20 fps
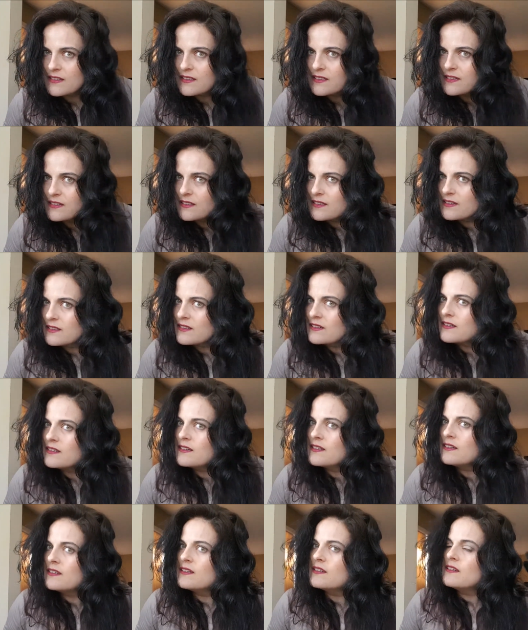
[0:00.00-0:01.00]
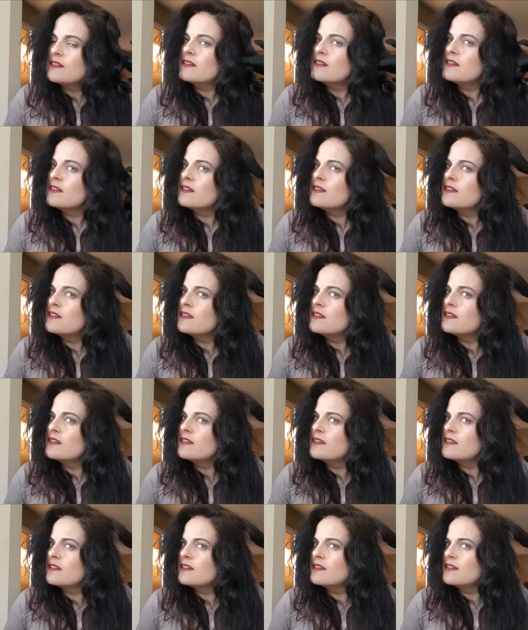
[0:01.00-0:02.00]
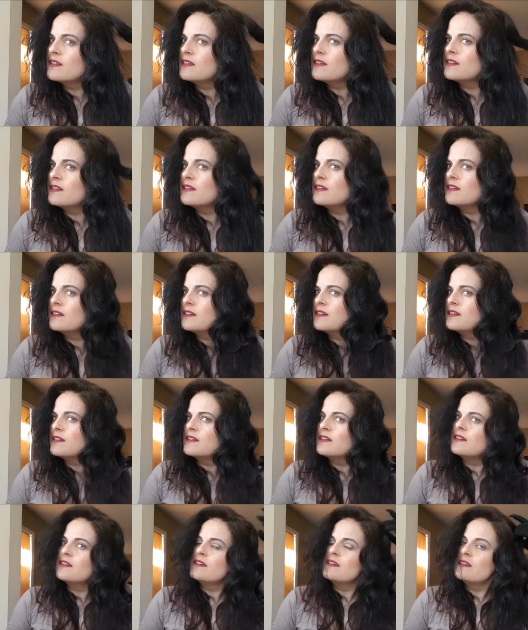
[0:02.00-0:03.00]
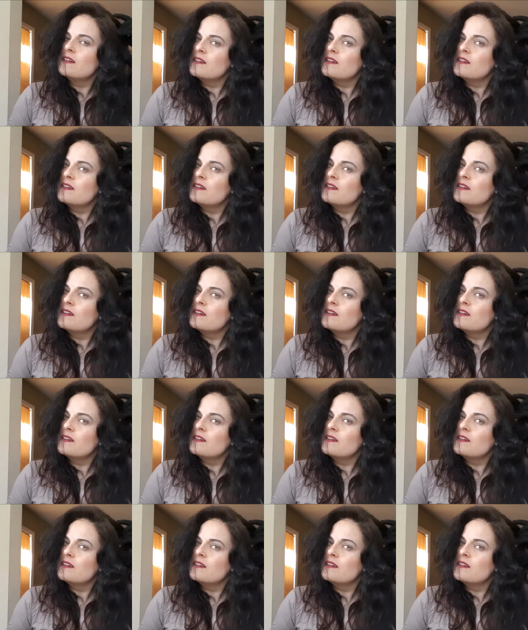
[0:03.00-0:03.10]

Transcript: (silence)